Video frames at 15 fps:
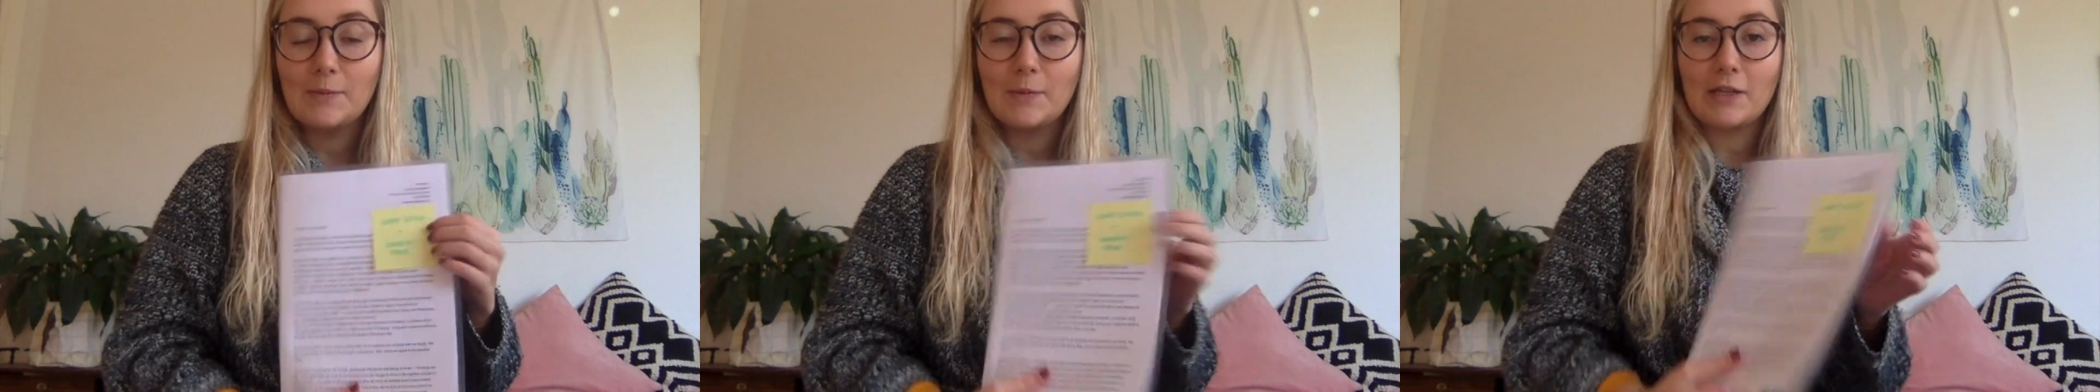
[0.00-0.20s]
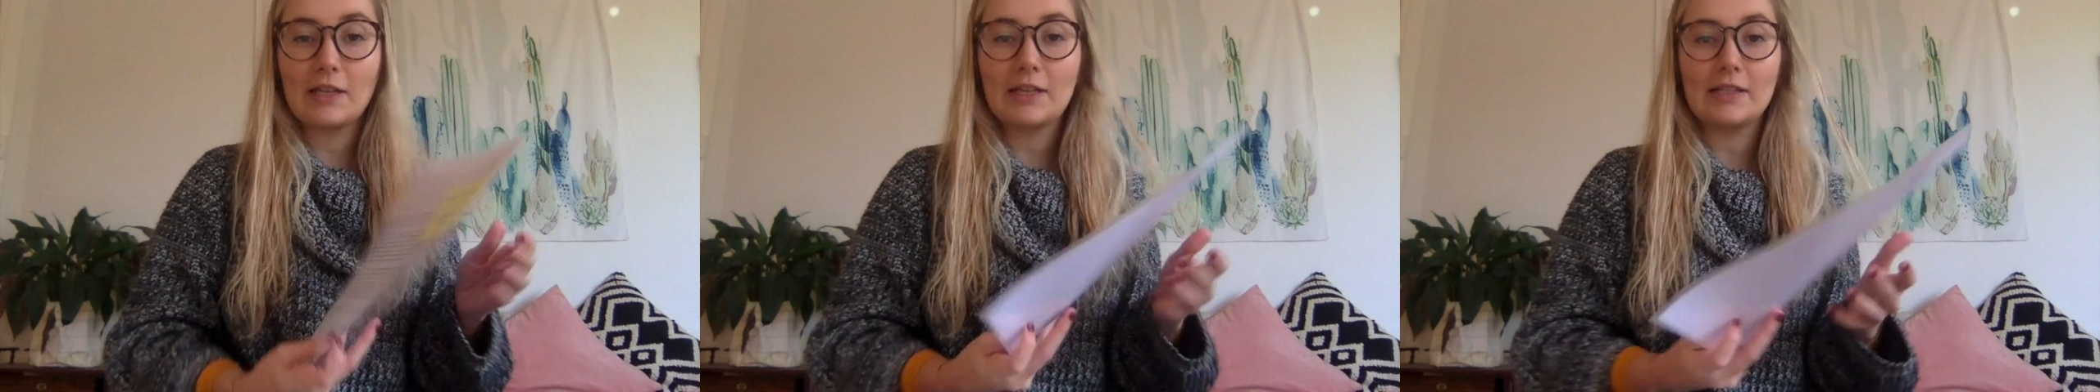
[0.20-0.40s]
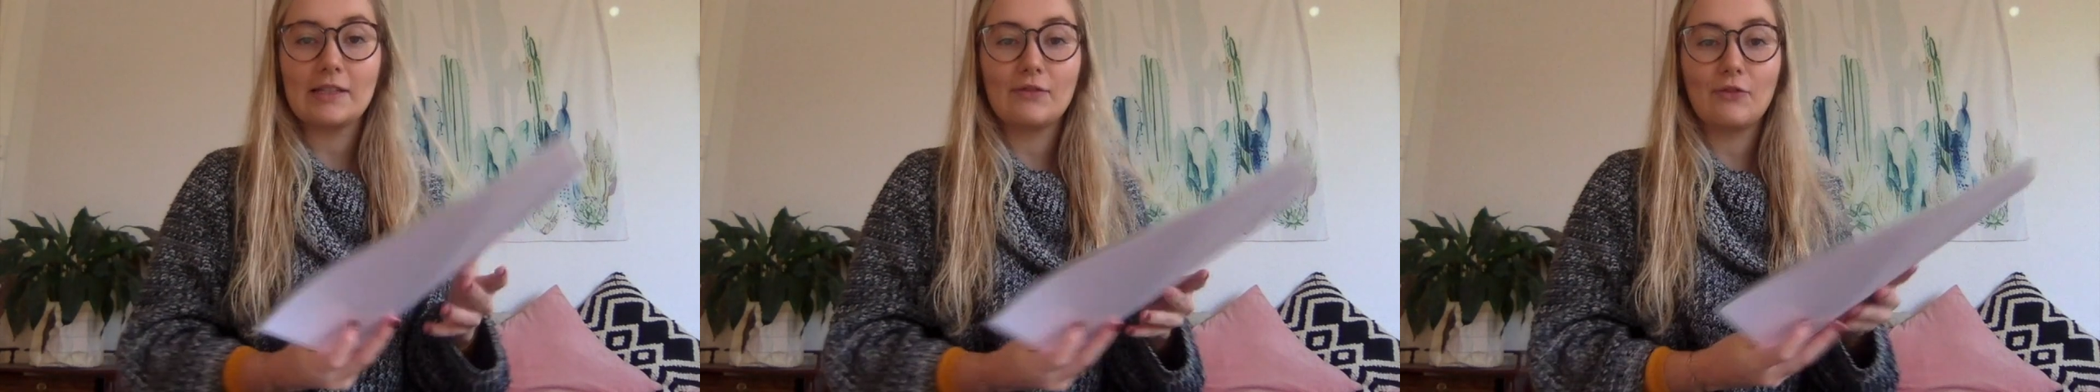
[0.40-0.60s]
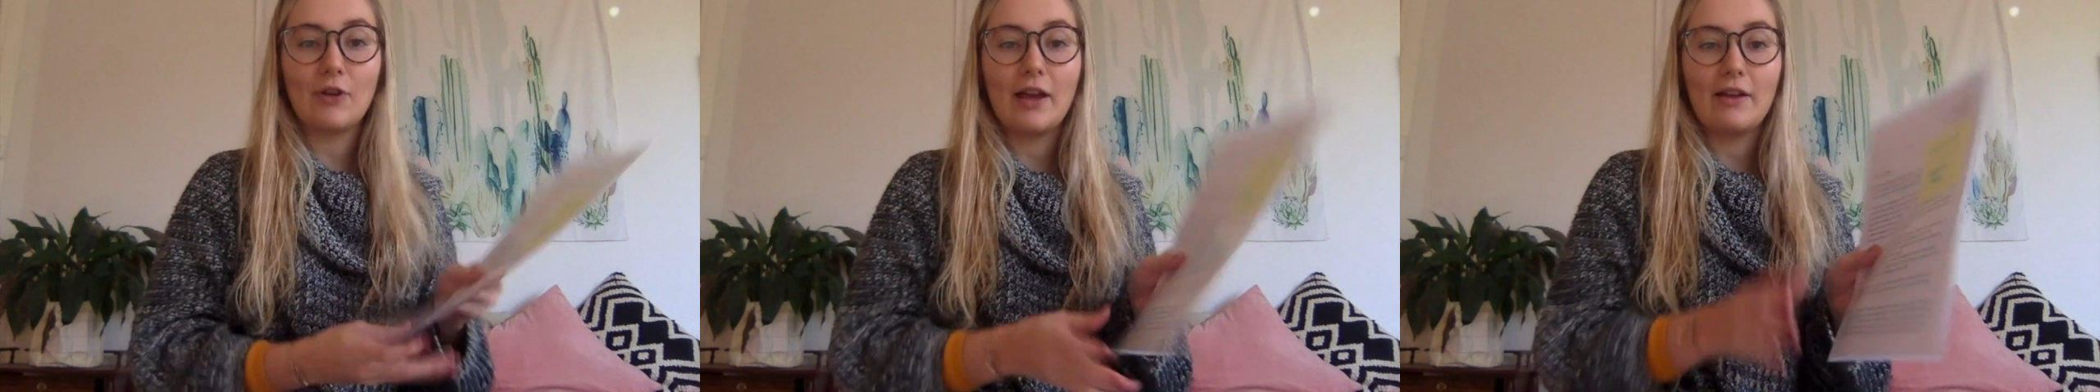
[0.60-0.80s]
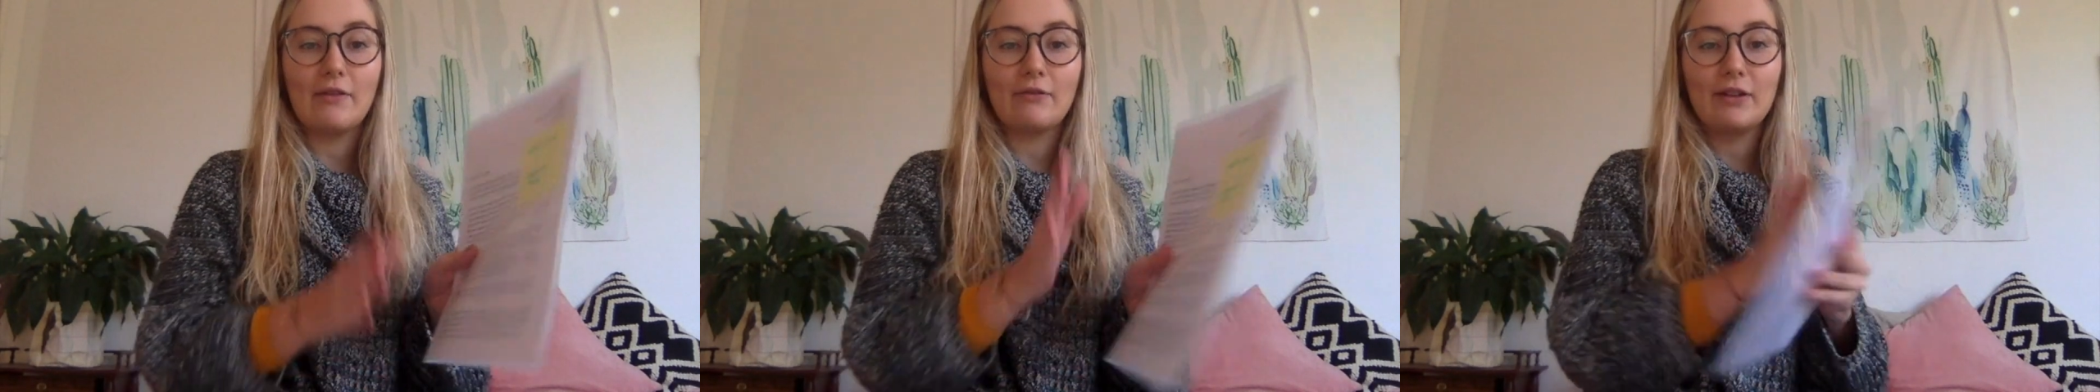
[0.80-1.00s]
because
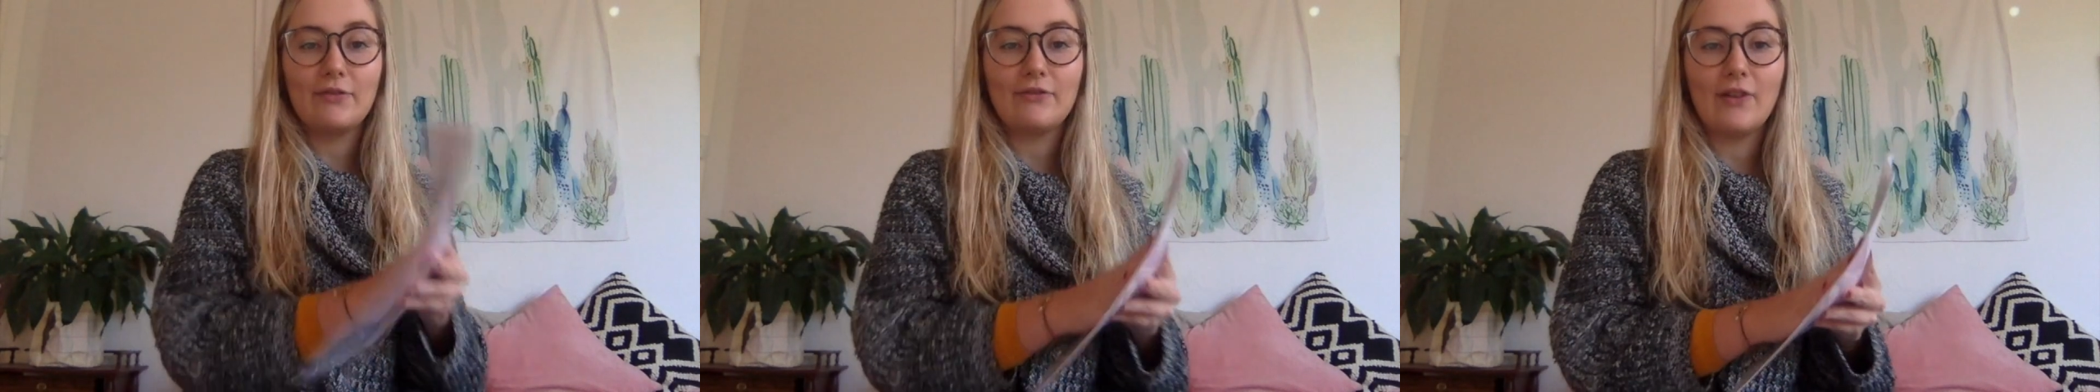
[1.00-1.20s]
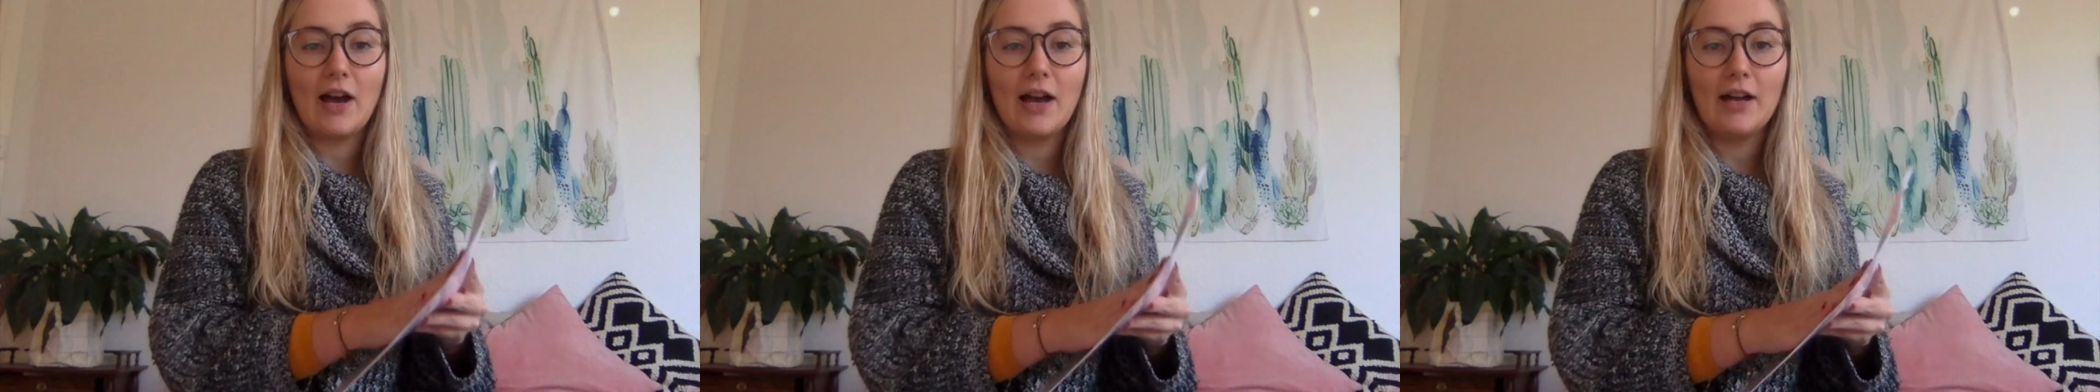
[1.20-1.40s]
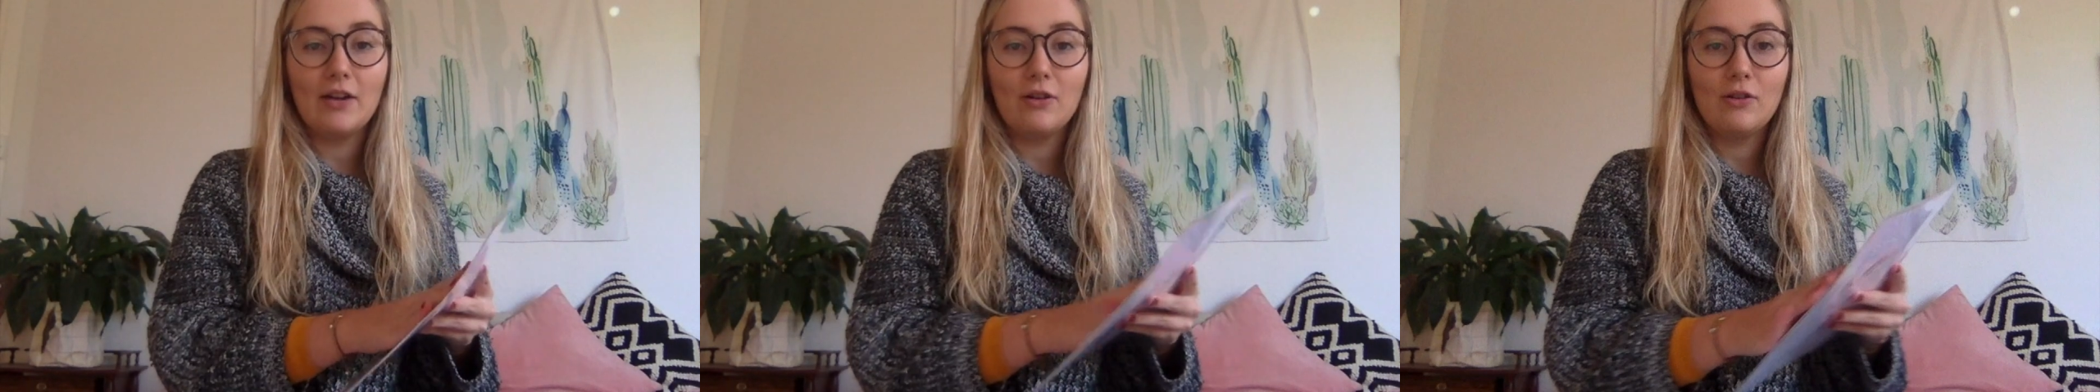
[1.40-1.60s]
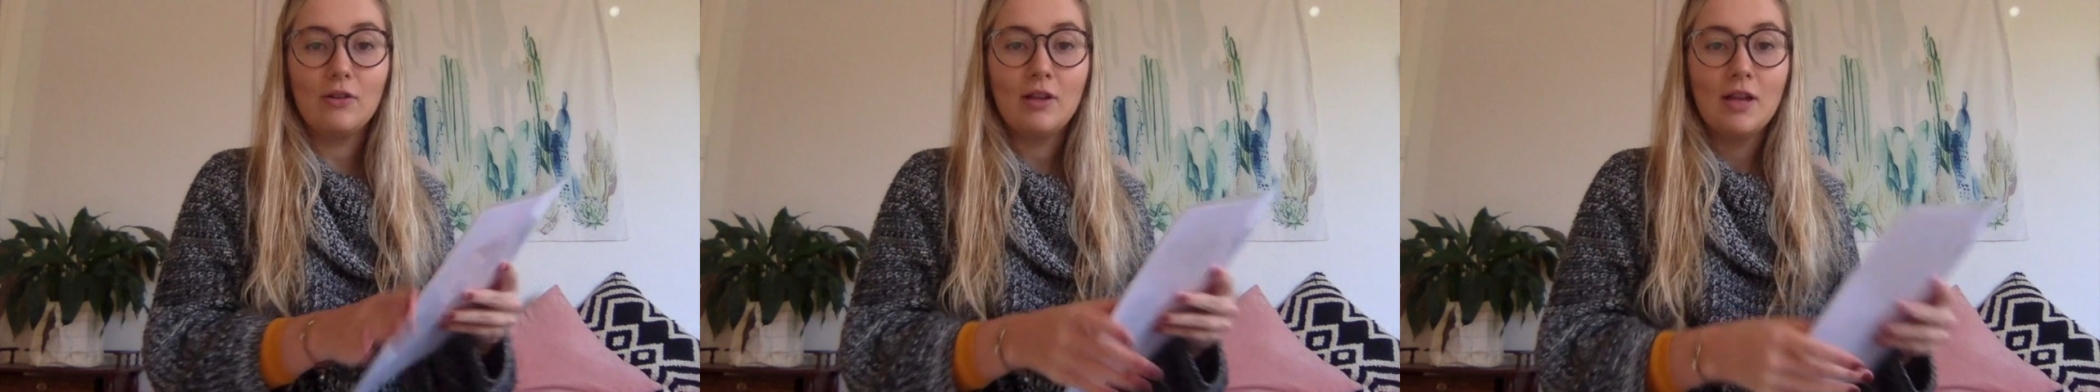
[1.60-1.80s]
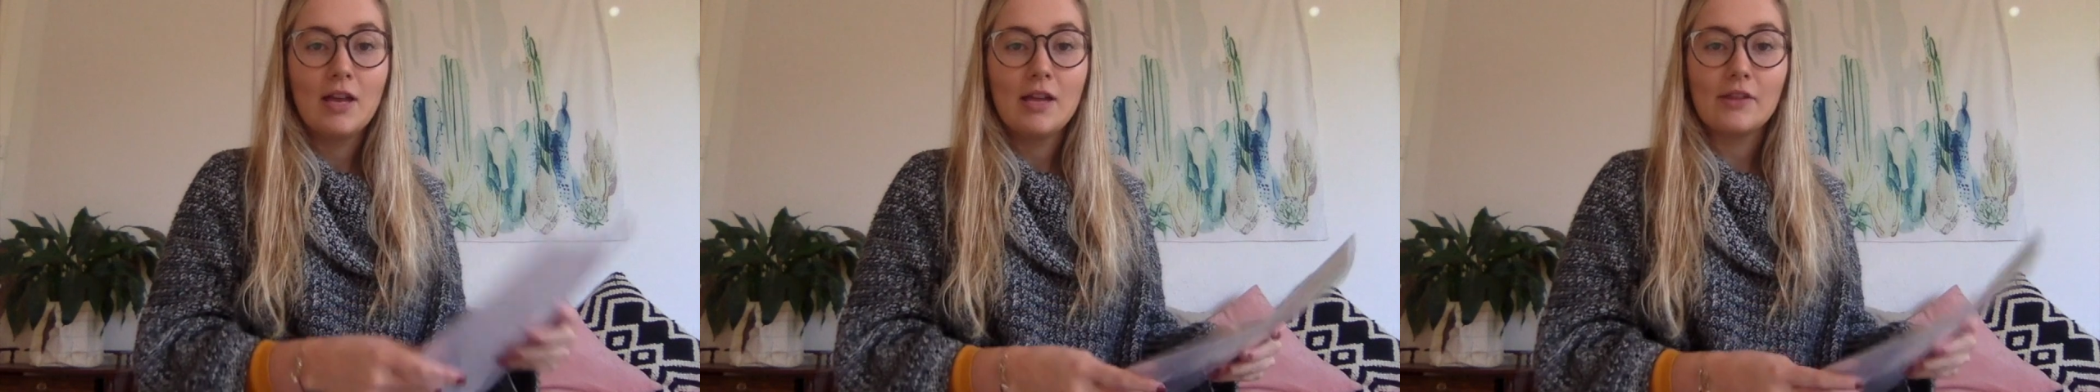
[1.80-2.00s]
for every file